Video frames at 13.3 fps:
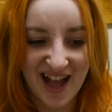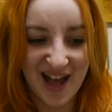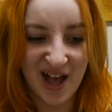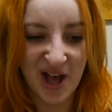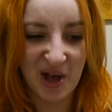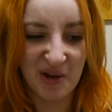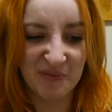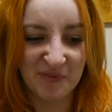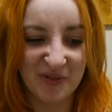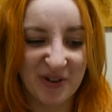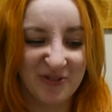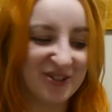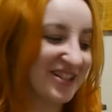
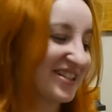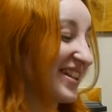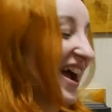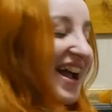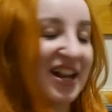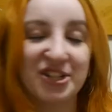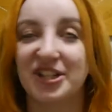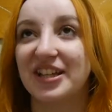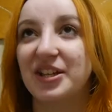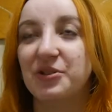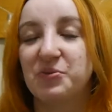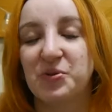was I actually